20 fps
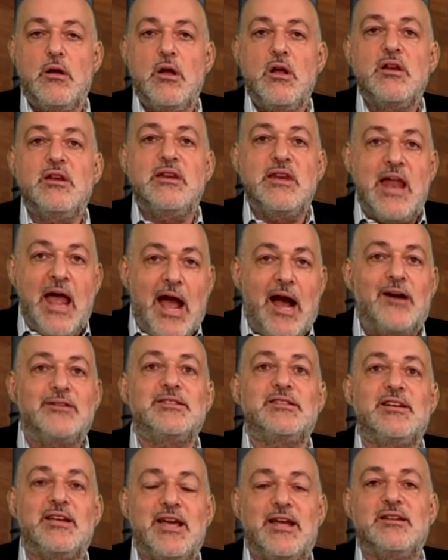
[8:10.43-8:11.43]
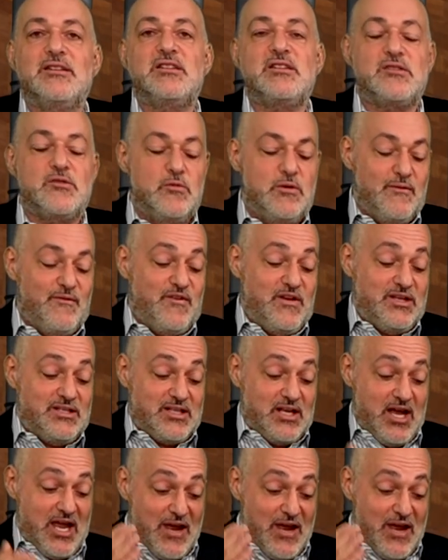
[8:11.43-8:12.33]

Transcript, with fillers: Now, to get a student visa,